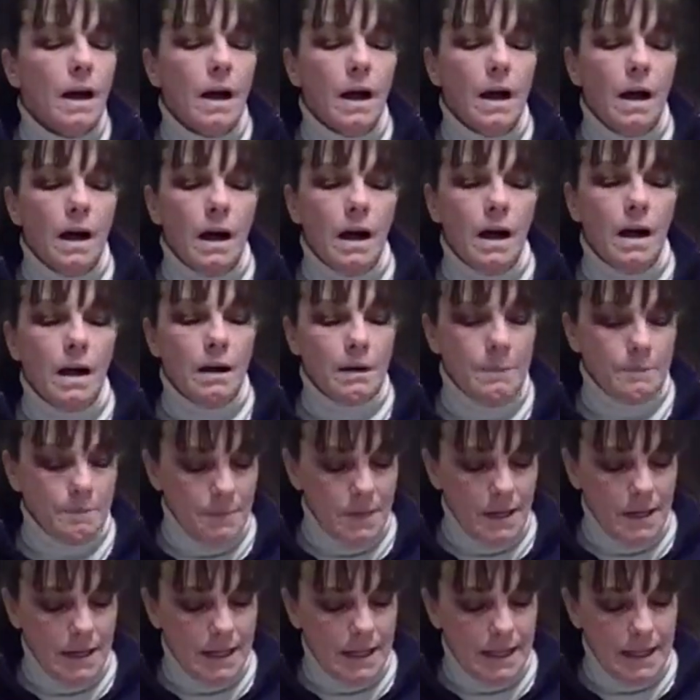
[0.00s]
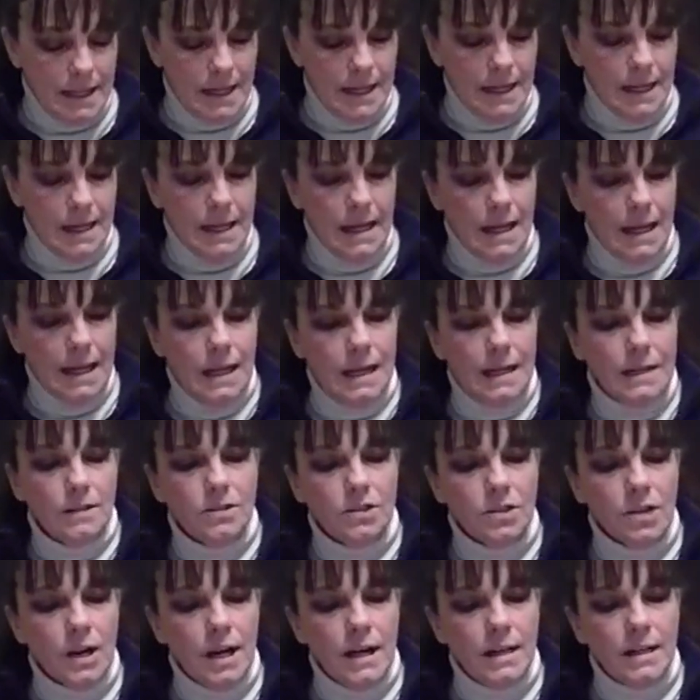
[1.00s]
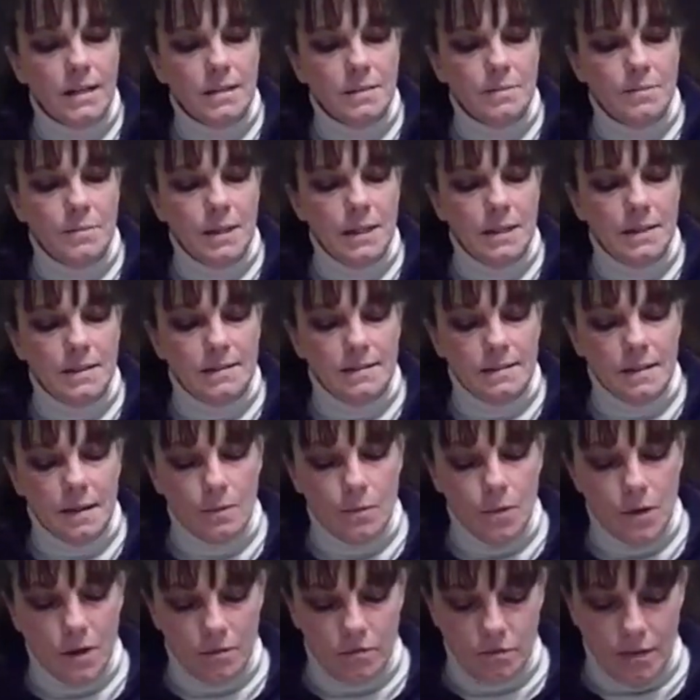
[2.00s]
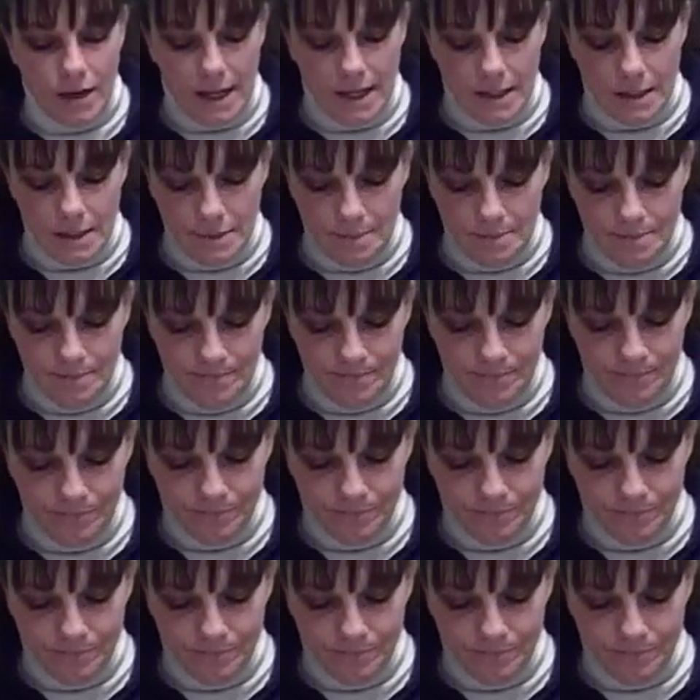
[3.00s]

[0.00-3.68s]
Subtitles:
I think, and trying to be somewhat random.